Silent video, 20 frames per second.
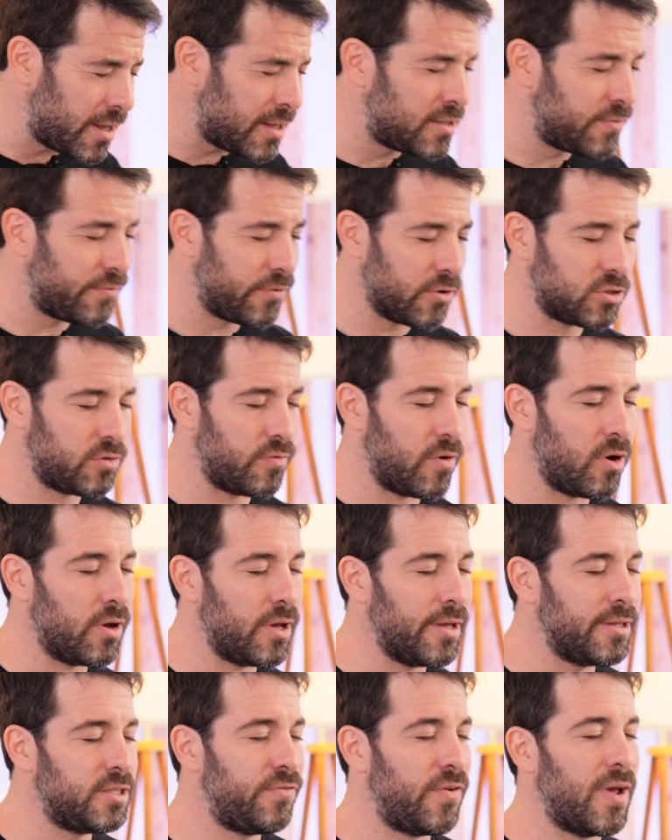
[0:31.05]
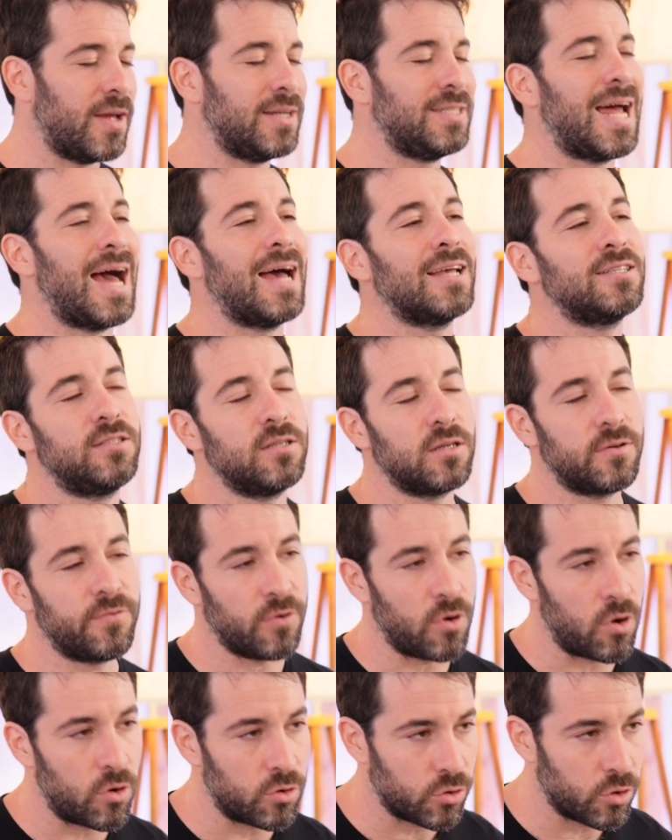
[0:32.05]
first of all, it's fantastic
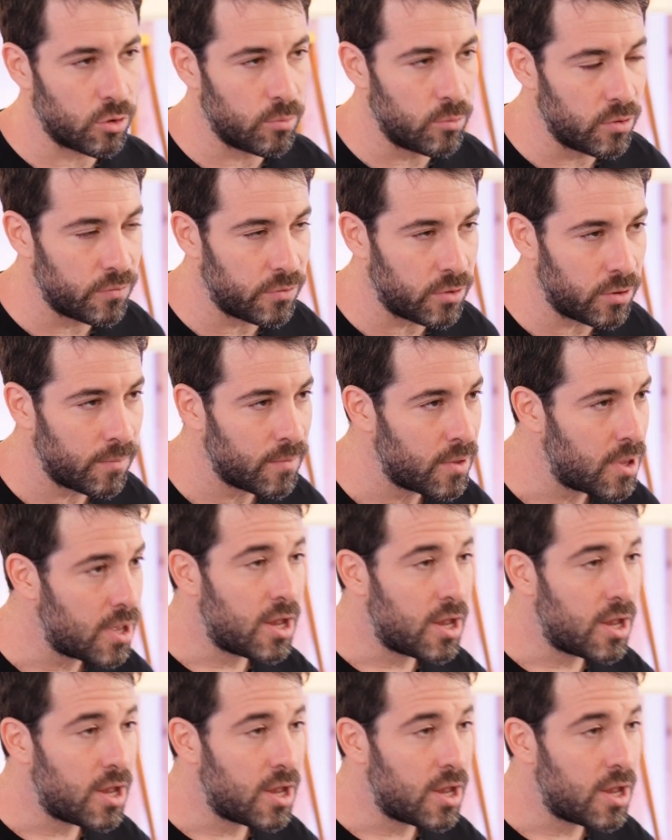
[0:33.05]
for odor removal,